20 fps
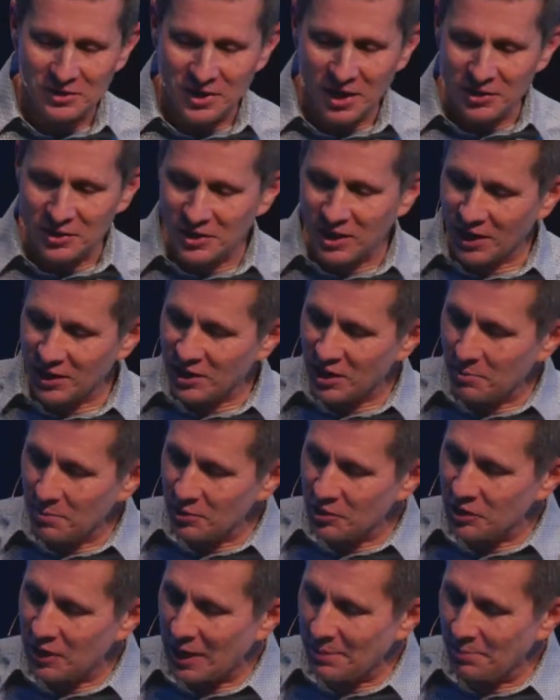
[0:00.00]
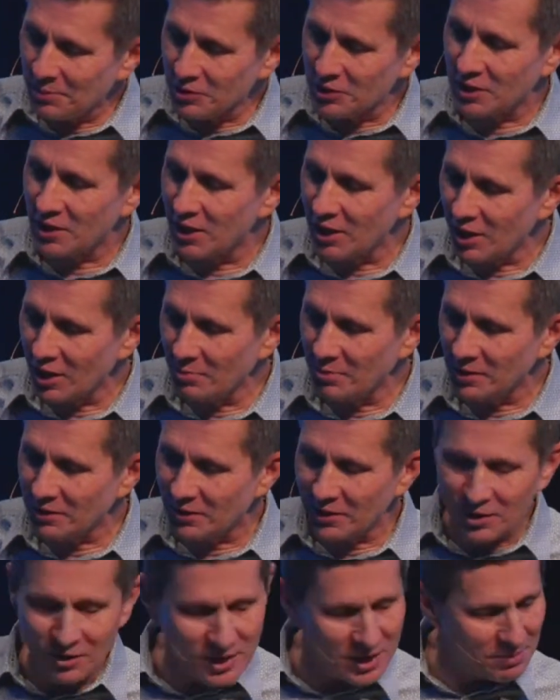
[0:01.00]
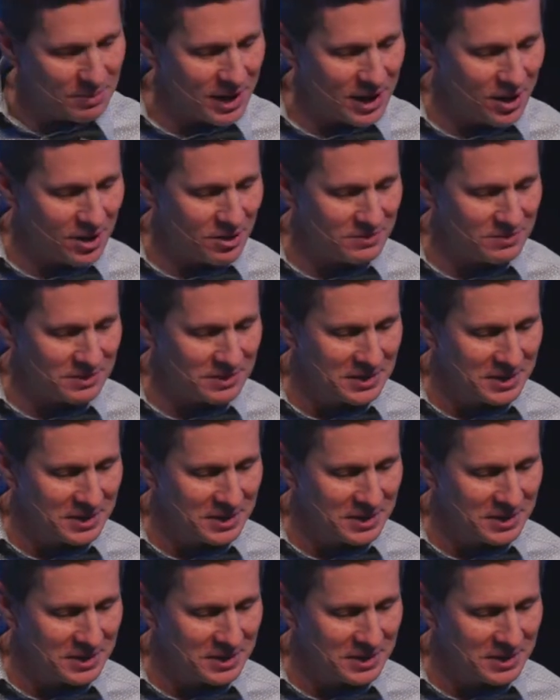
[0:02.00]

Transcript: Yeah, she's got a couple staples in there, but they'll come out.